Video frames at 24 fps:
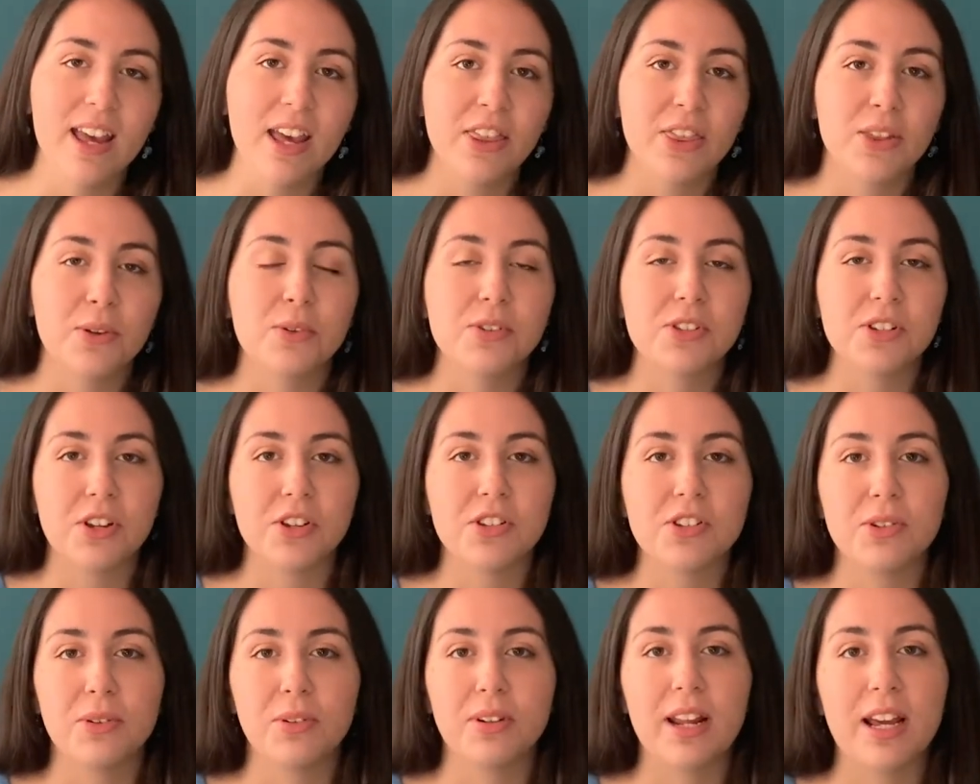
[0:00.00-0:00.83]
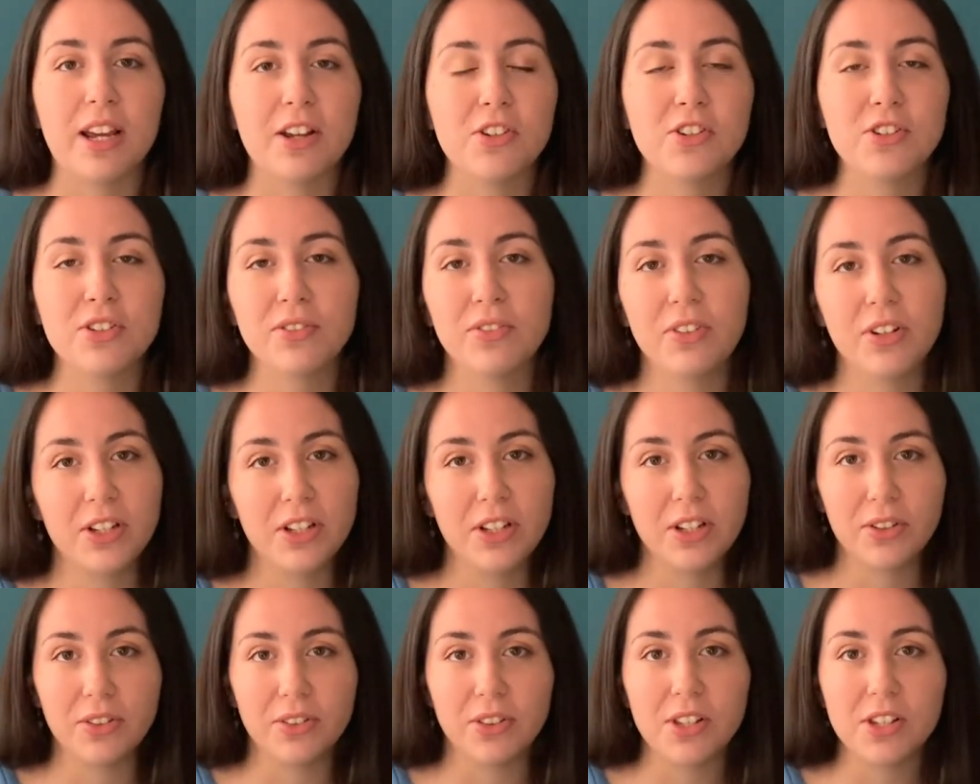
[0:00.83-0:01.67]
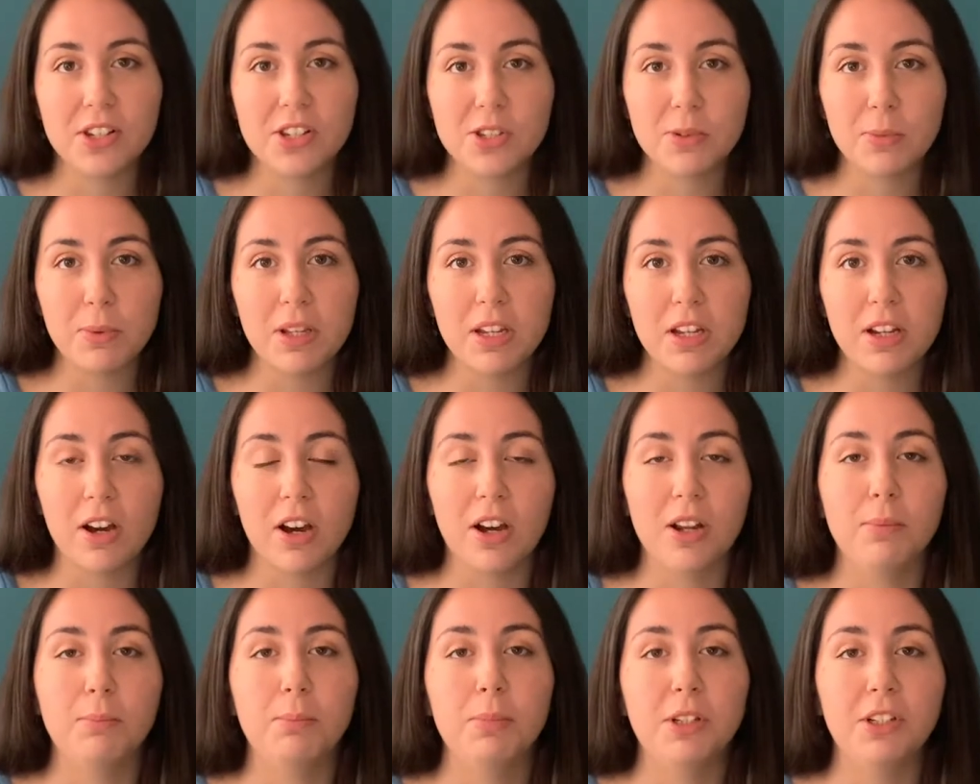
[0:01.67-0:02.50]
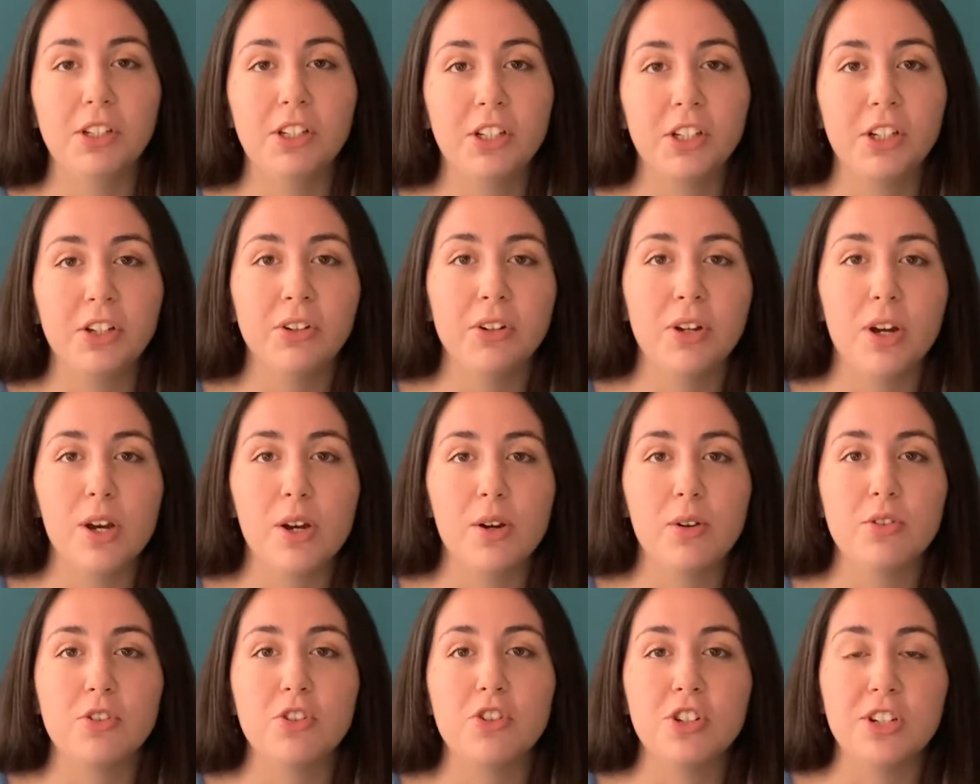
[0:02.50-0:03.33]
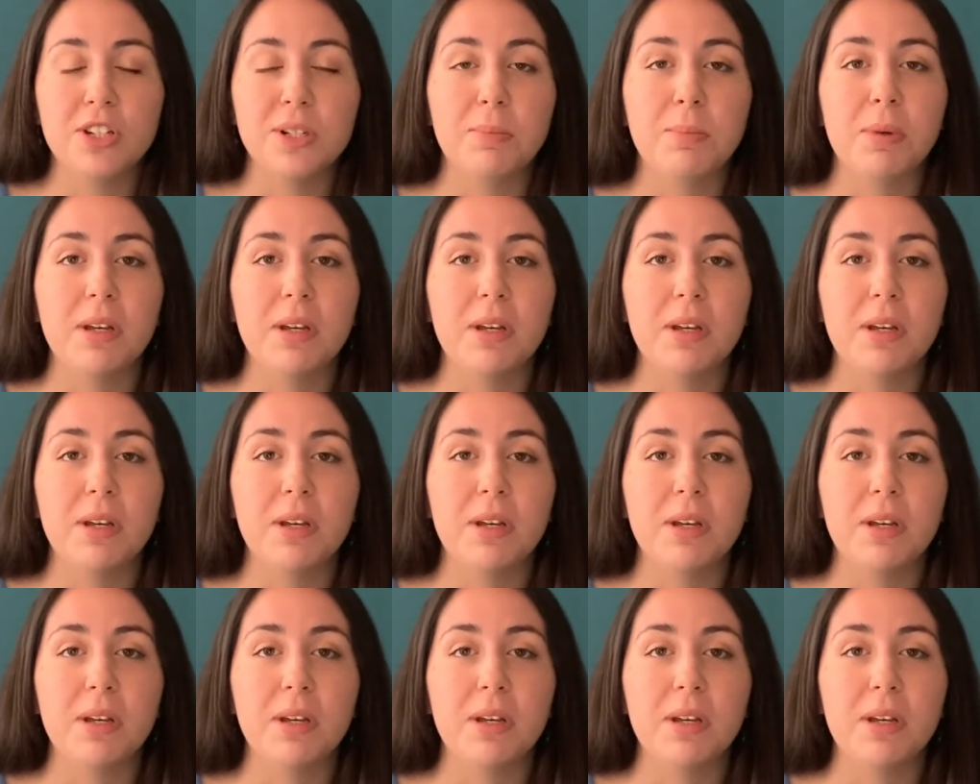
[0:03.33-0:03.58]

There was also an extra video this week on building your own cheap